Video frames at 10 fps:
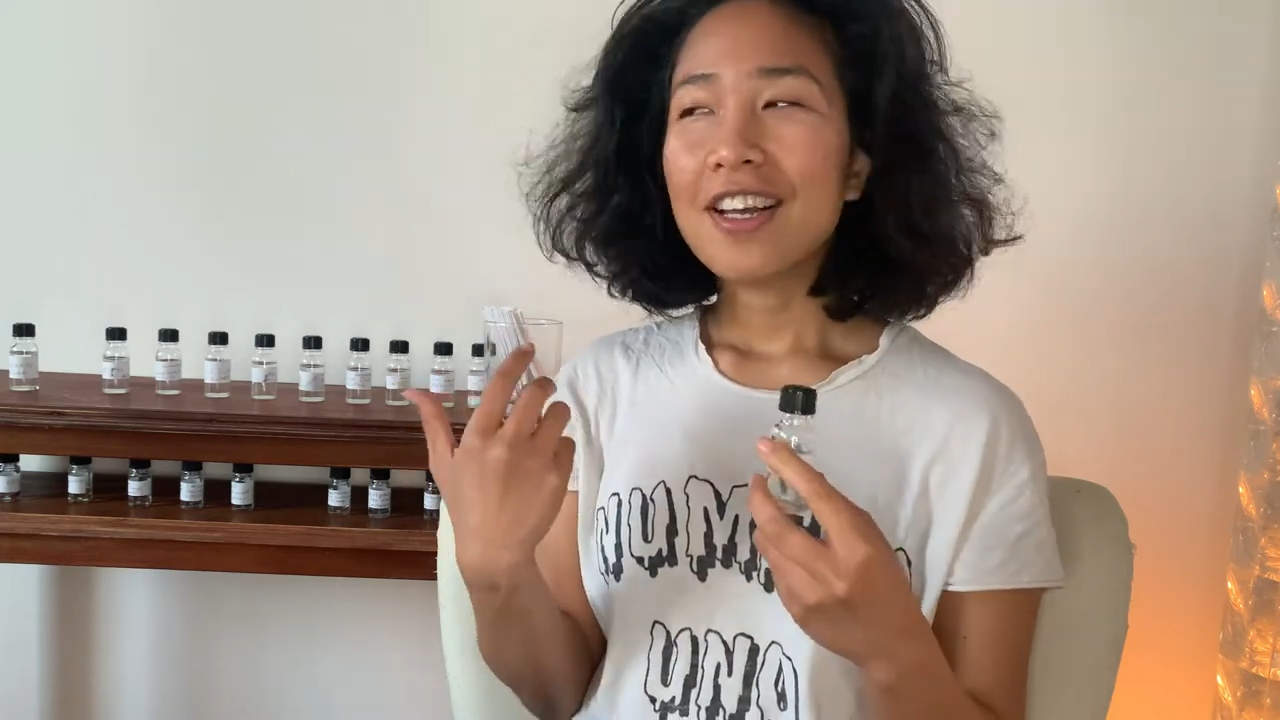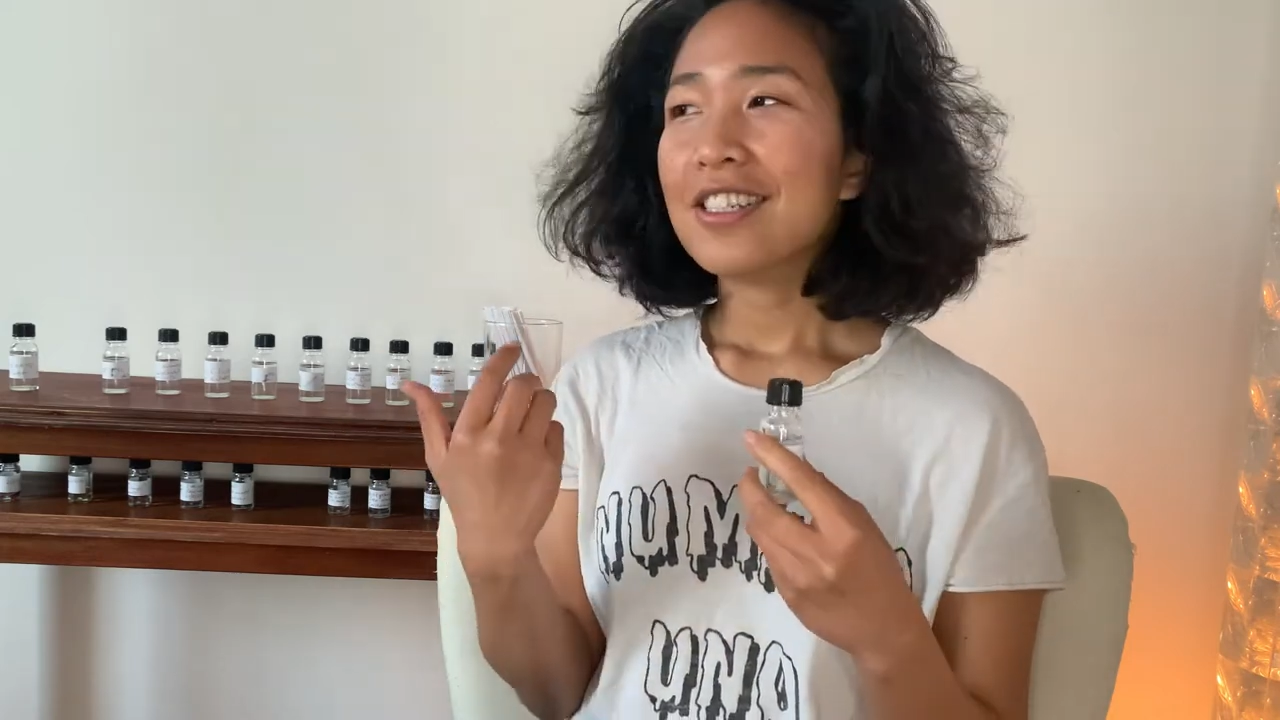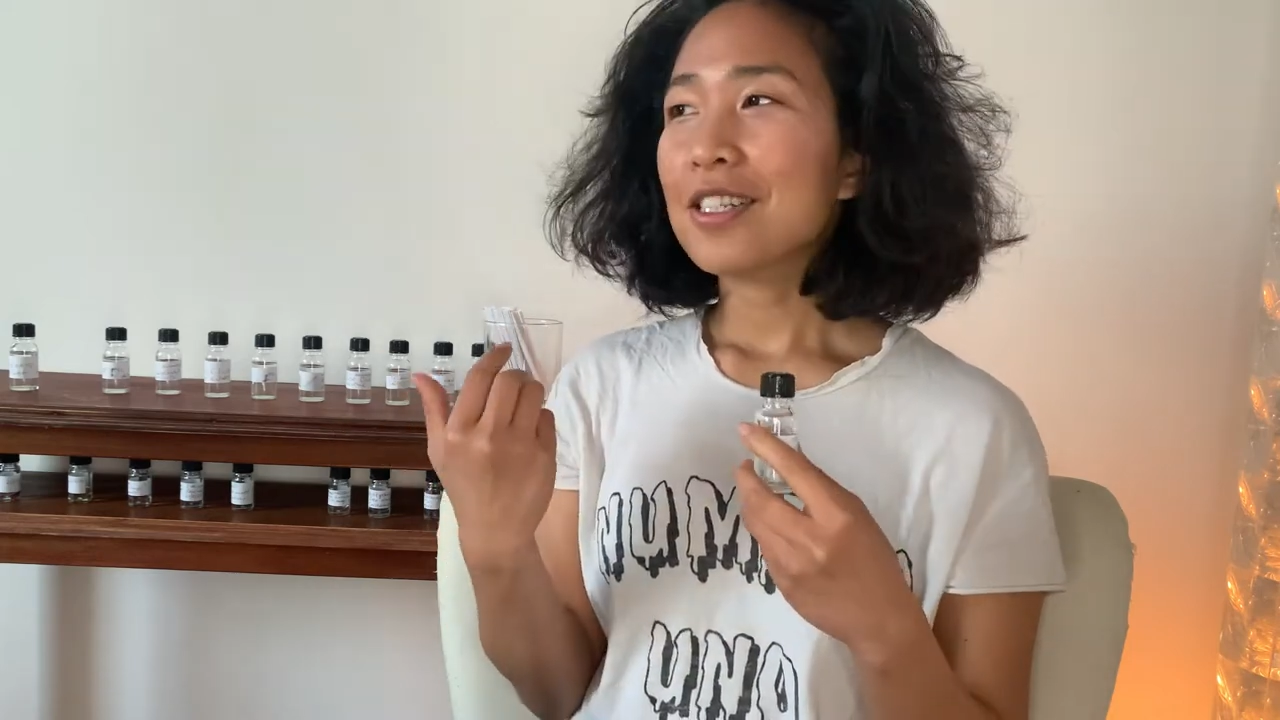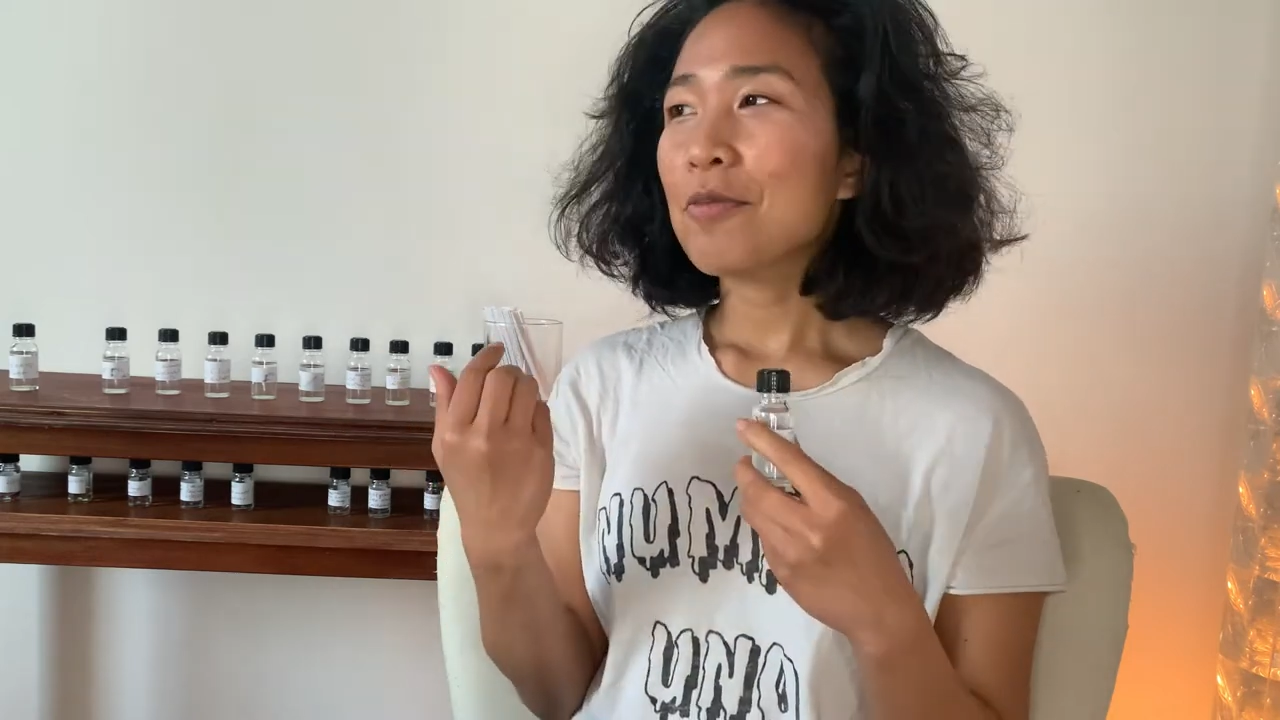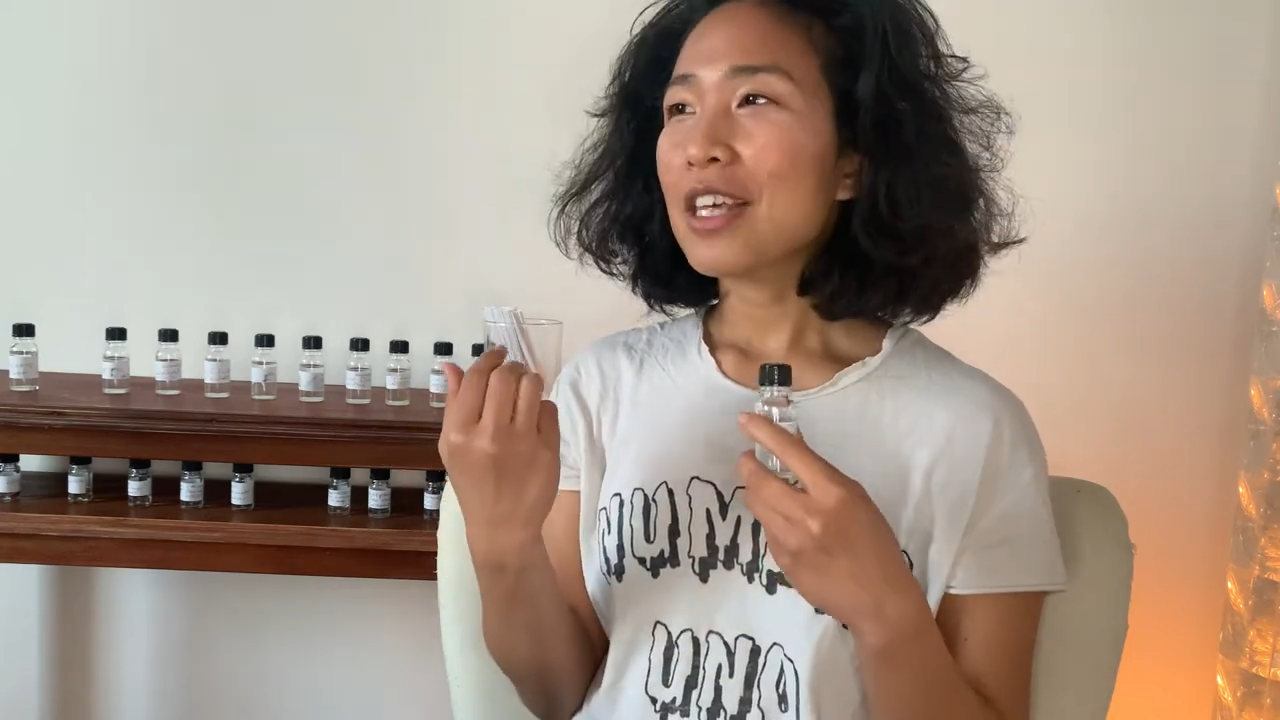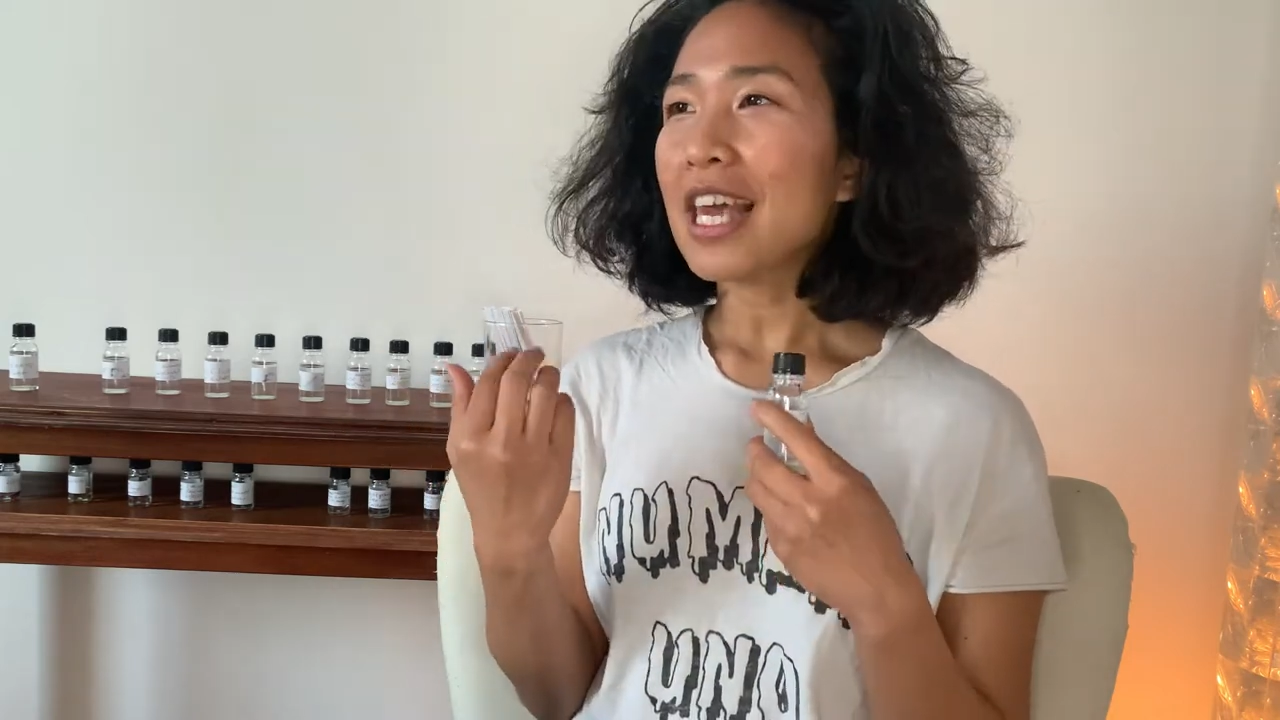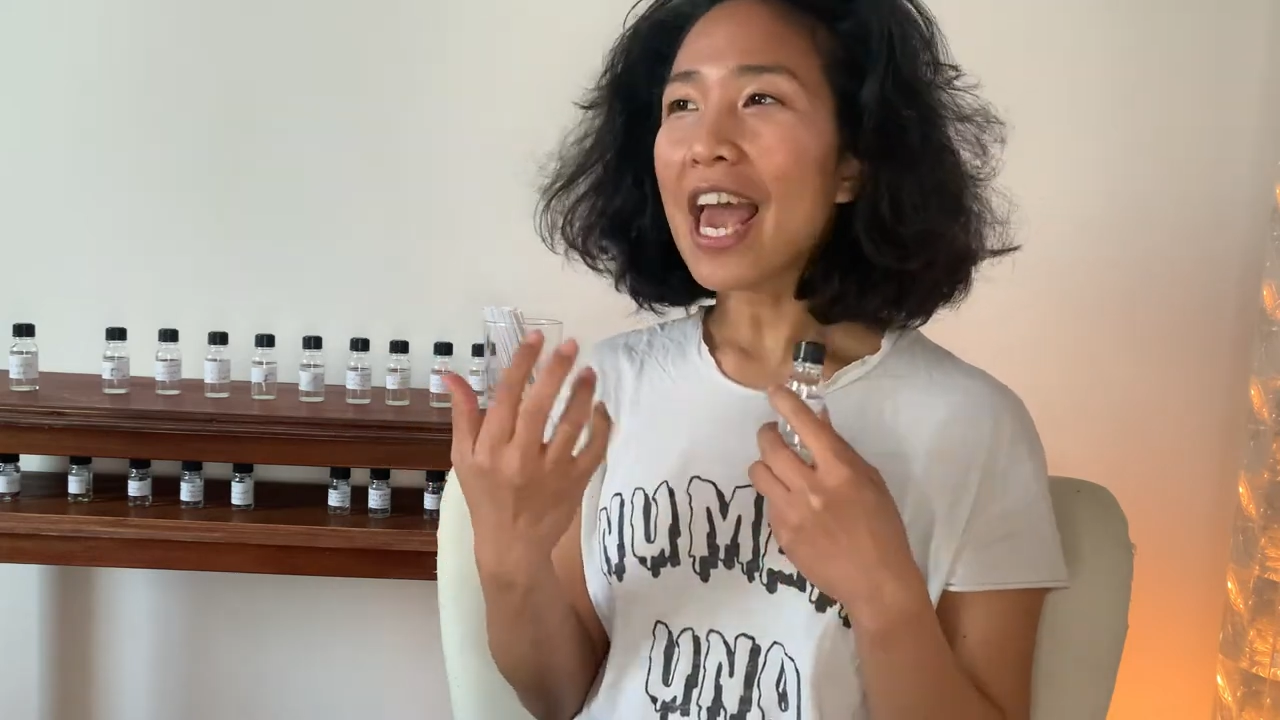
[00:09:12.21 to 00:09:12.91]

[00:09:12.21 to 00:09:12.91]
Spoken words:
something